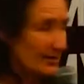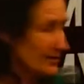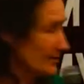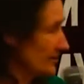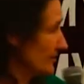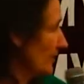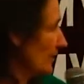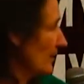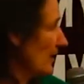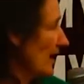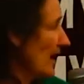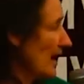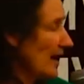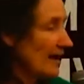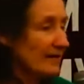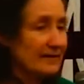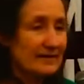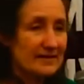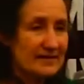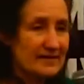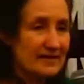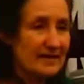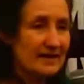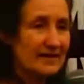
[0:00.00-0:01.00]
So how
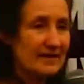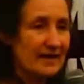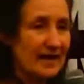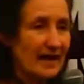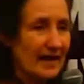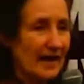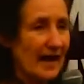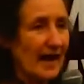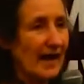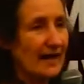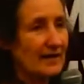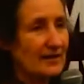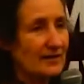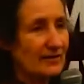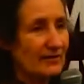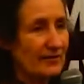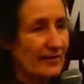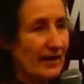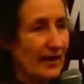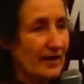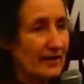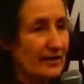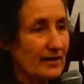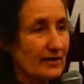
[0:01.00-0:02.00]
does it get
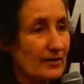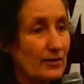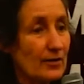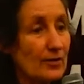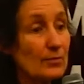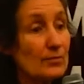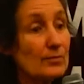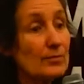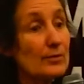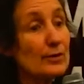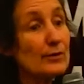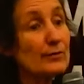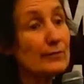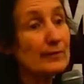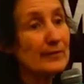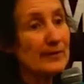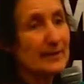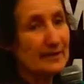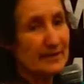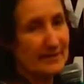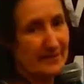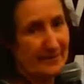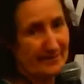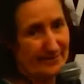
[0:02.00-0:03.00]
activated?
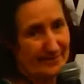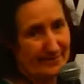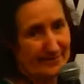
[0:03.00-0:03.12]
Movement.